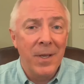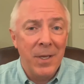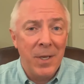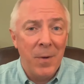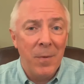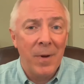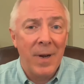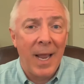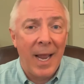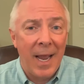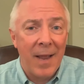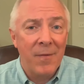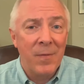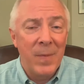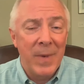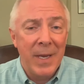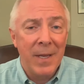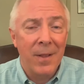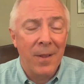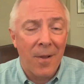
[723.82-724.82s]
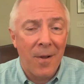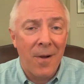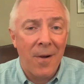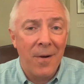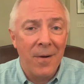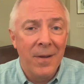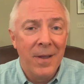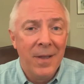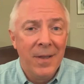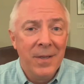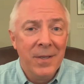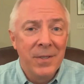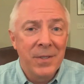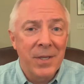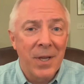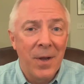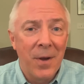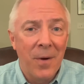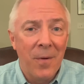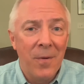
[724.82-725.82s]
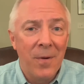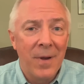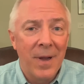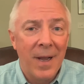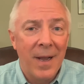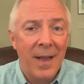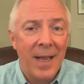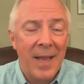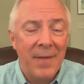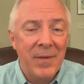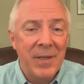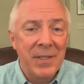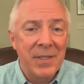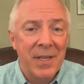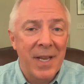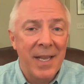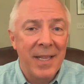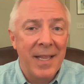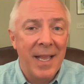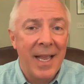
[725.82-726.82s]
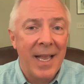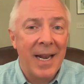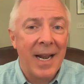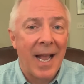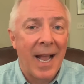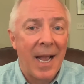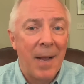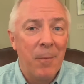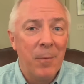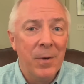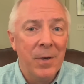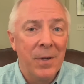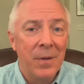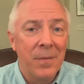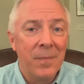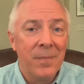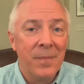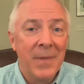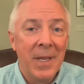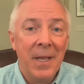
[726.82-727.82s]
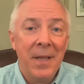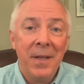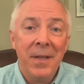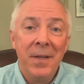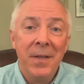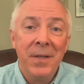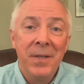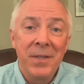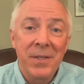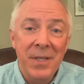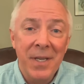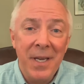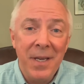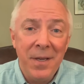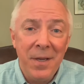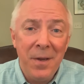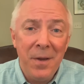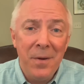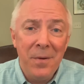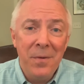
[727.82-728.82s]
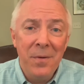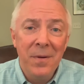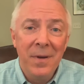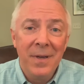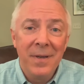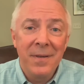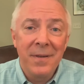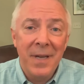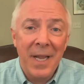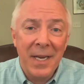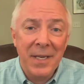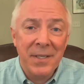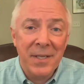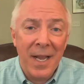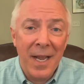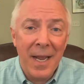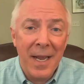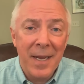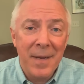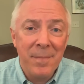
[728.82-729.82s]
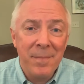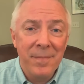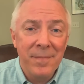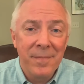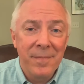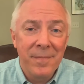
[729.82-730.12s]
you would have me along. So having said that, I will see you next time.